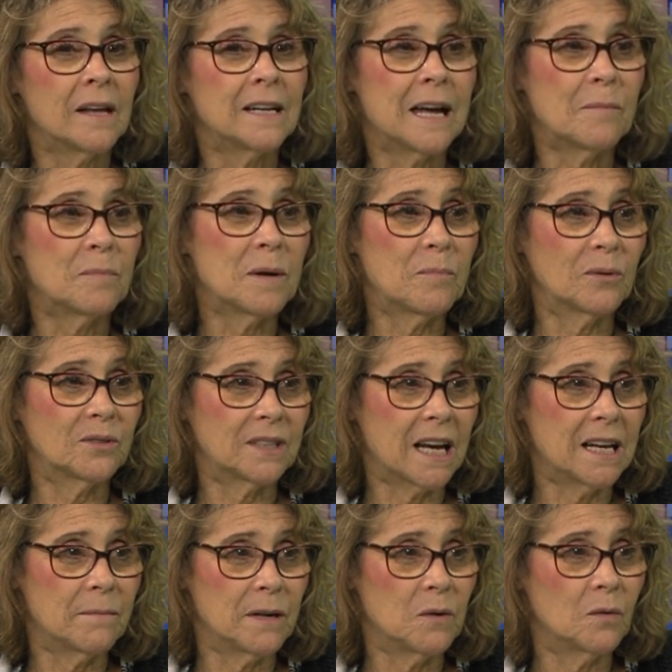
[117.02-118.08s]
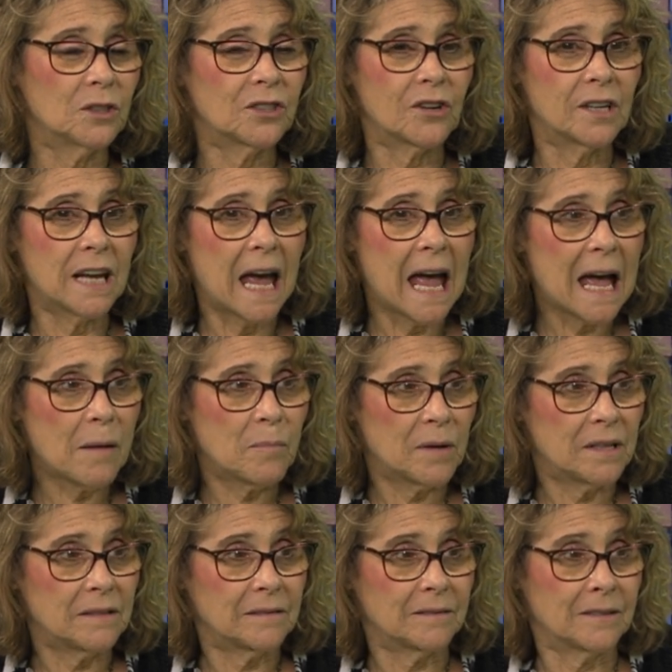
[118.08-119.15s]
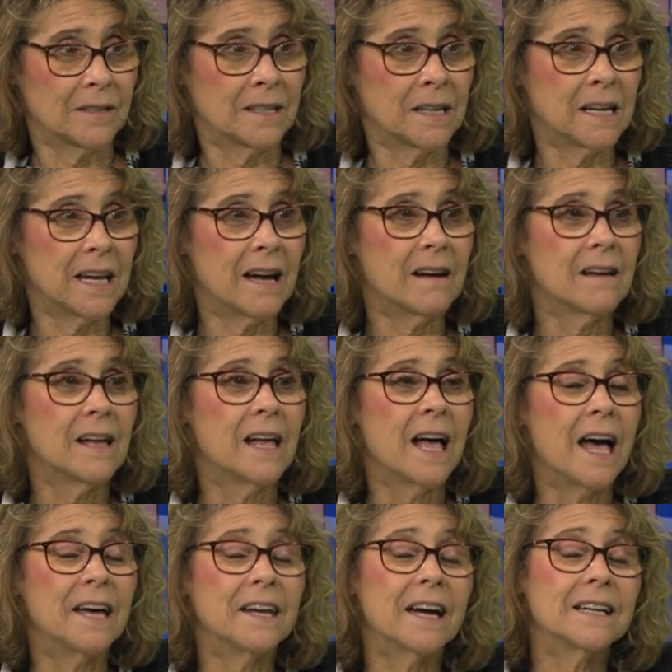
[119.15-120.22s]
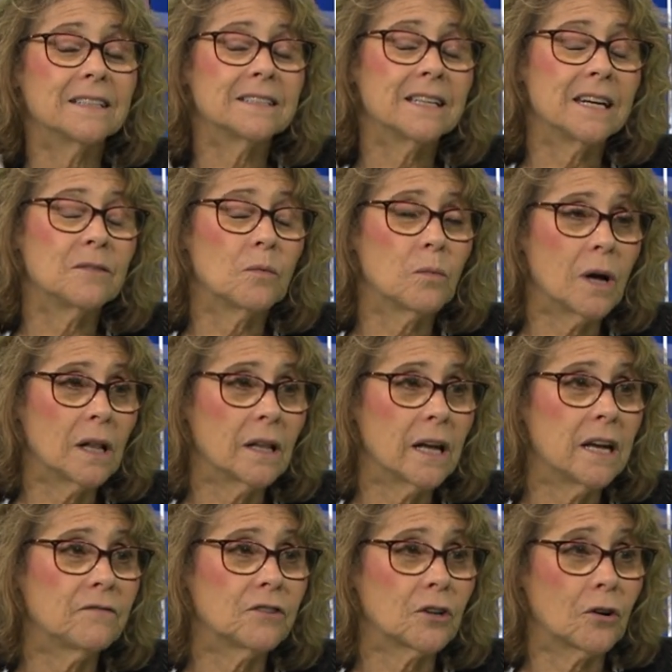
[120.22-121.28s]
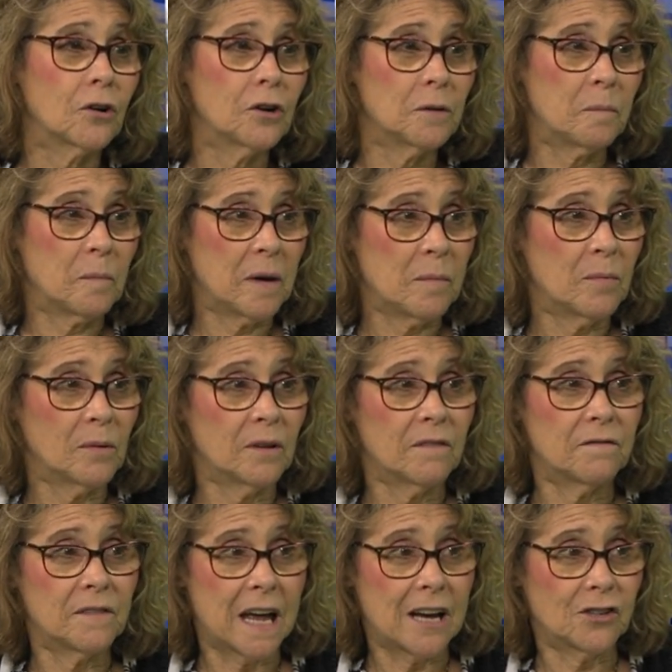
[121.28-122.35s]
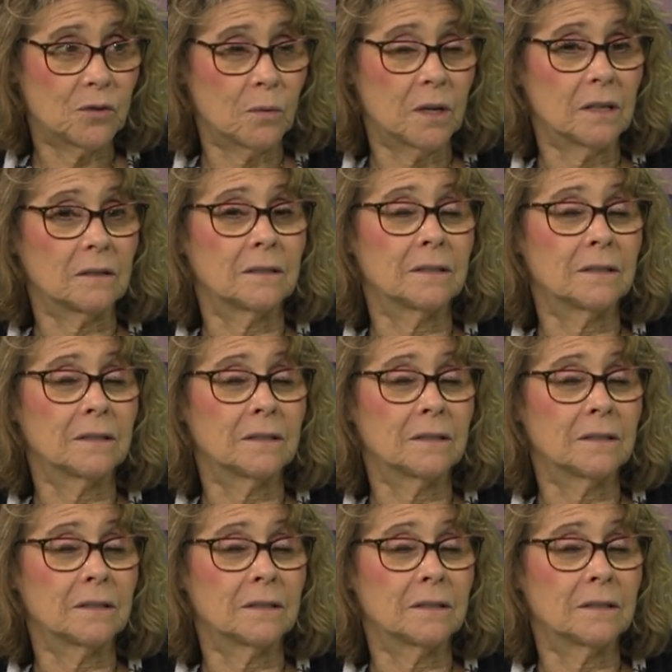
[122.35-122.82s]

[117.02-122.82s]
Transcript: Now, people say to me, what's going to happen here? And I said, well, if the good people of Nashua